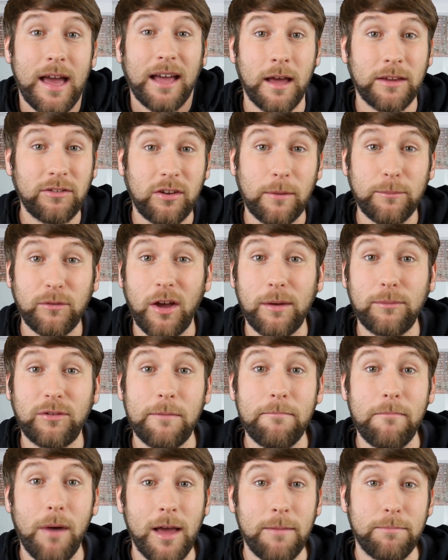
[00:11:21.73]
And sometimes
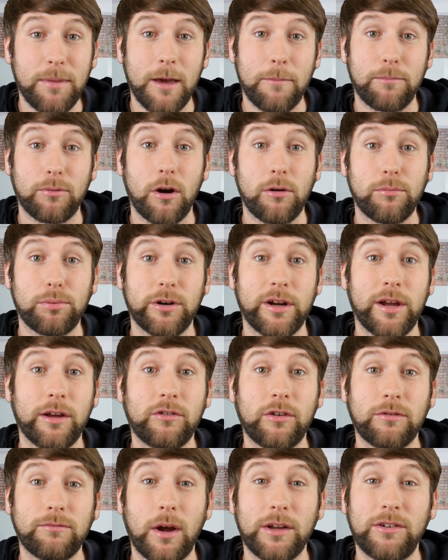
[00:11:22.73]
it might be appropriate
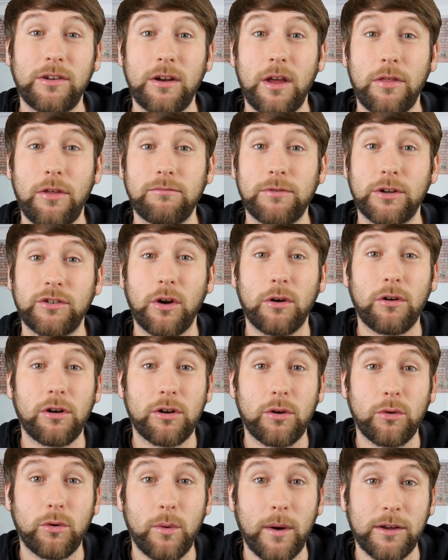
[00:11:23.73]
to write another
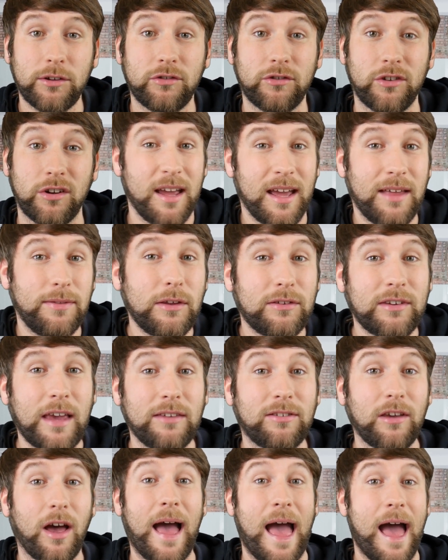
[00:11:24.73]
rhetorical question. In this
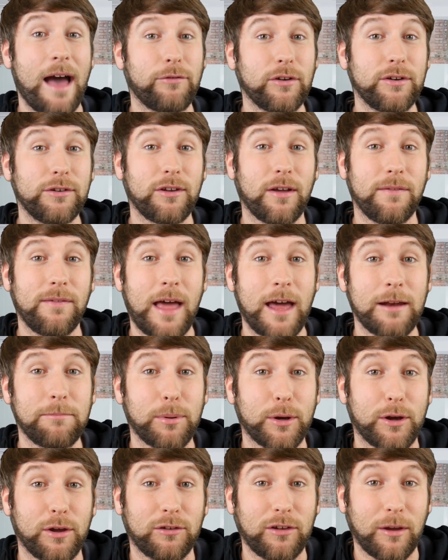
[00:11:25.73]
case, I haven't done that
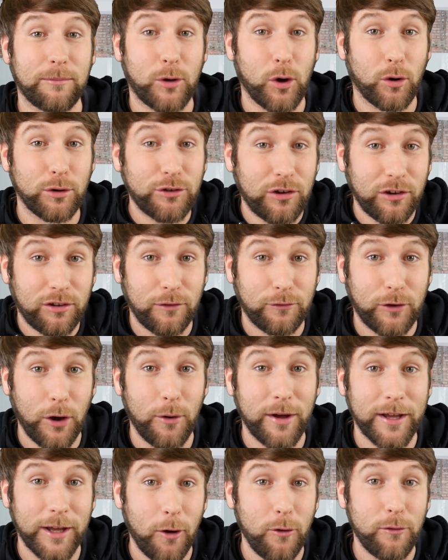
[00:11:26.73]
because I'm conscious of
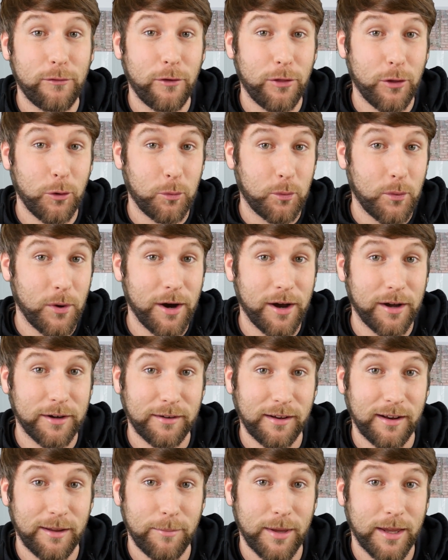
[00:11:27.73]
going over the word
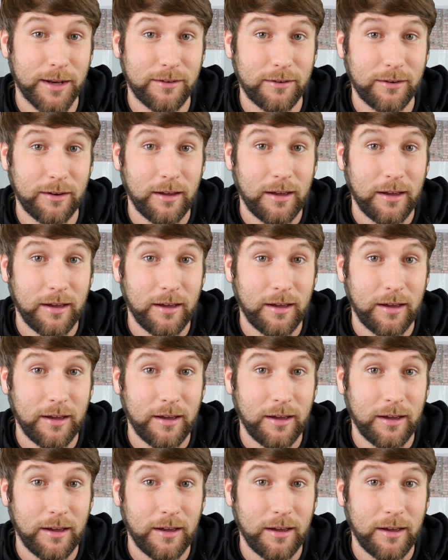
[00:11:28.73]
limit.